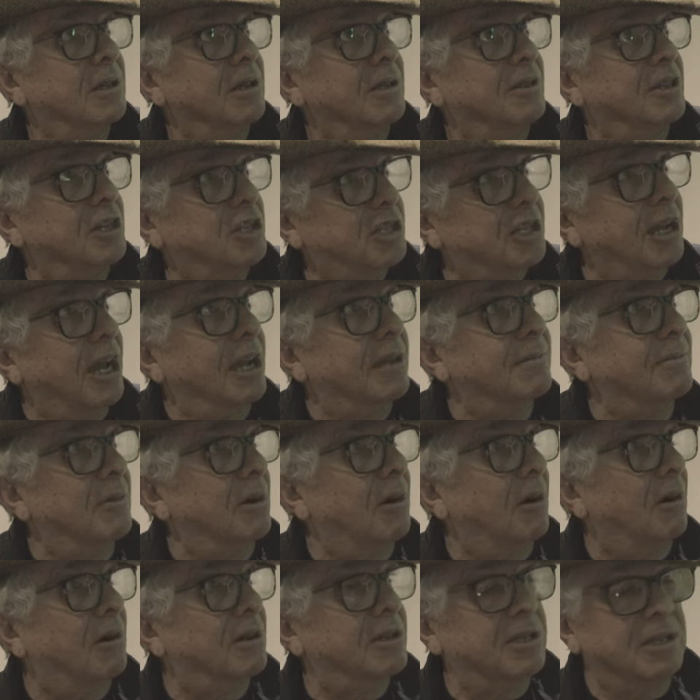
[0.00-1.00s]

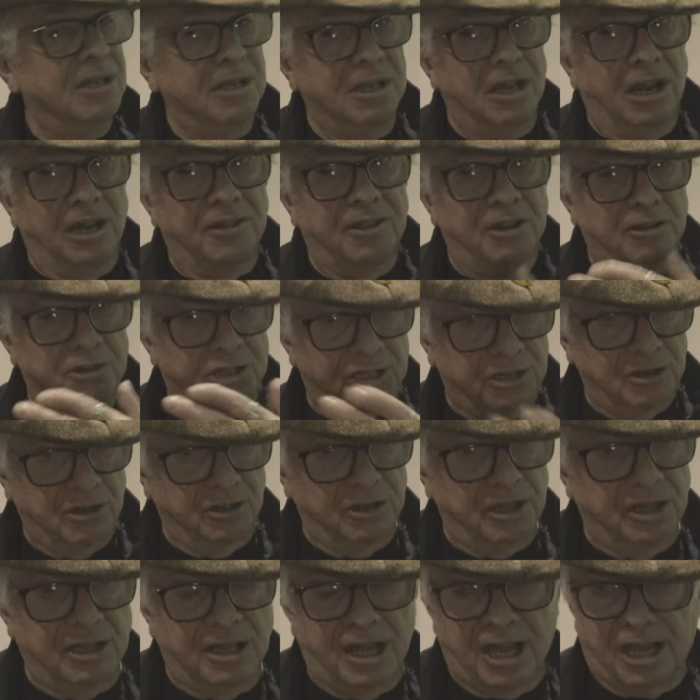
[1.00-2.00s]
And there was
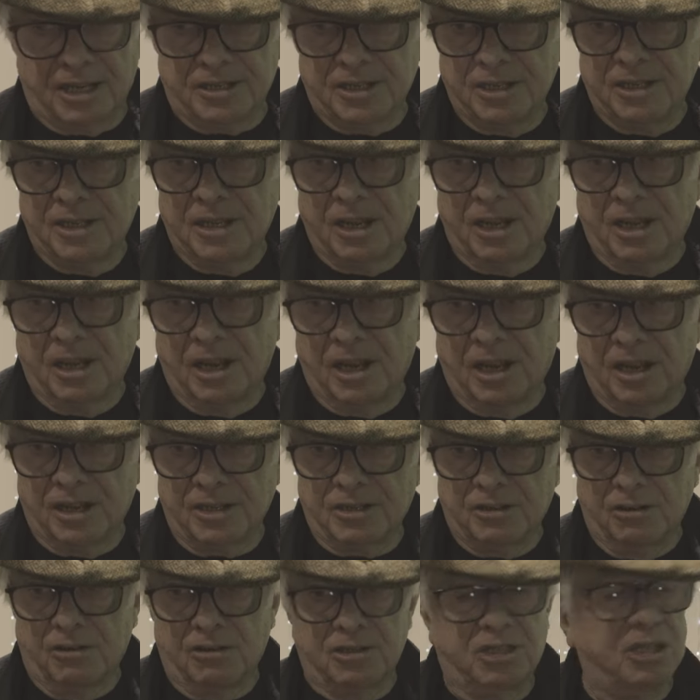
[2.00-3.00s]
another lad
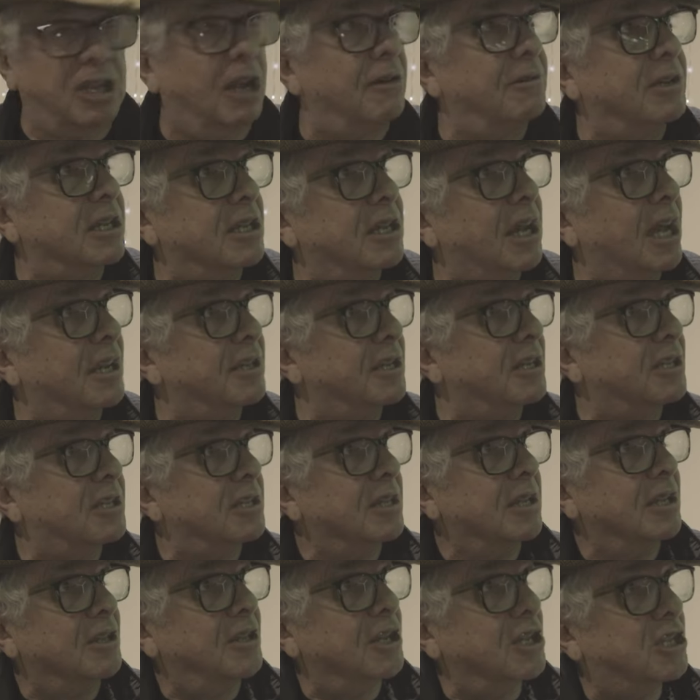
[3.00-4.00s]
called Tony Geddes.
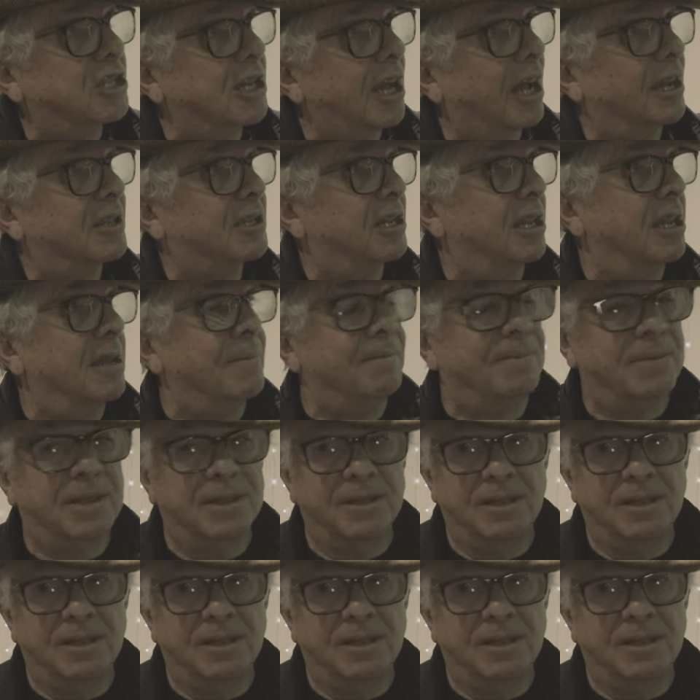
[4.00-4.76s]
They sacked him.